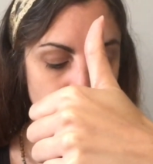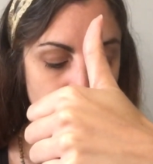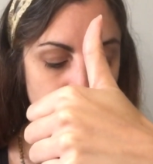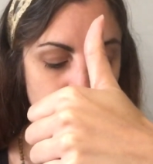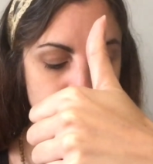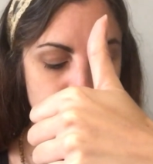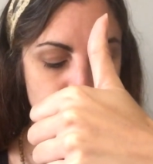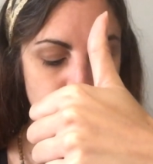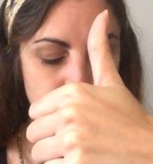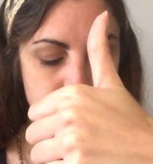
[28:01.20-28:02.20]
And then
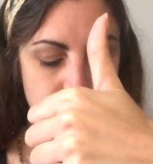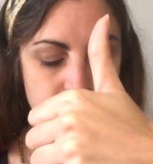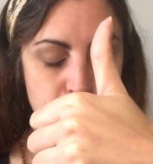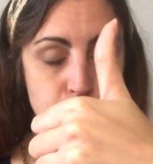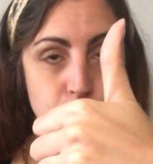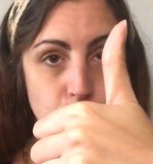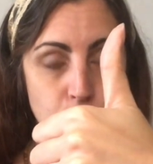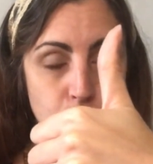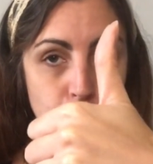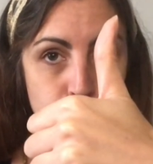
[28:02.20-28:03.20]
she says,
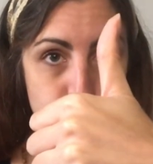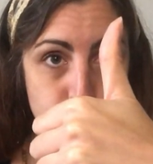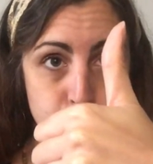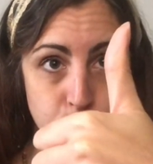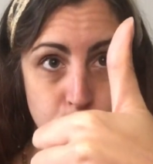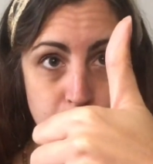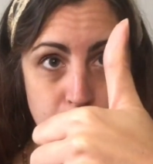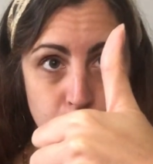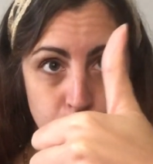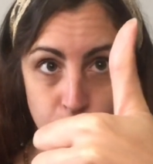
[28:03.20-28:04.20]

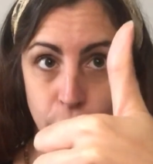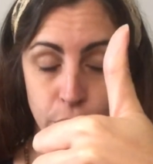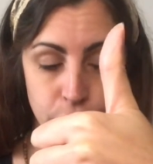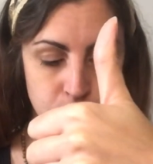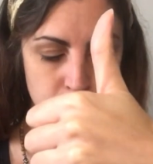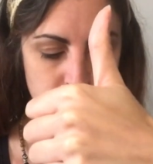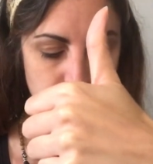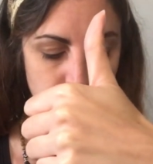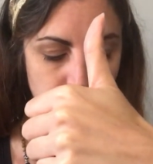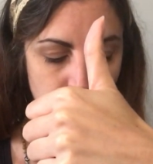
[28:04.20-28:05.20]
dirty girl,
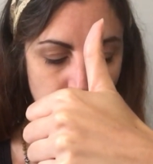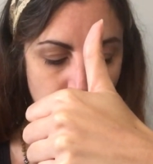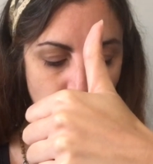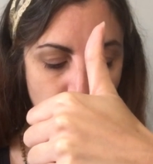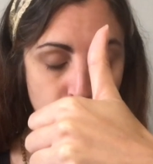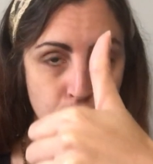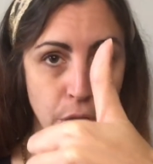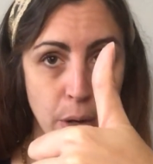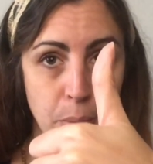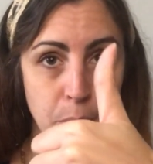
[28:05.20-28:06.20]

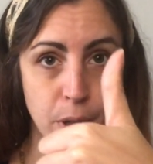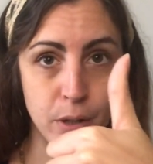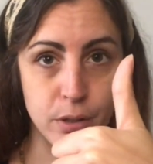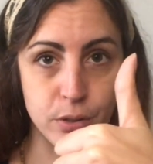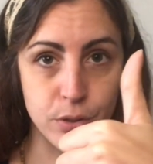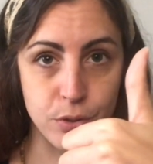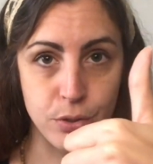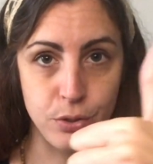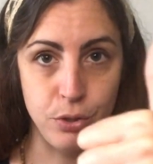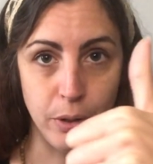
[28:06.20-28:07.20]
thumb
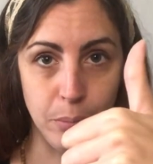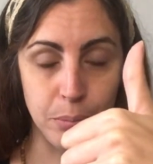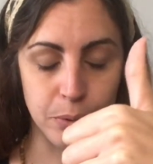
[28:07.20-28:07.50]
stump.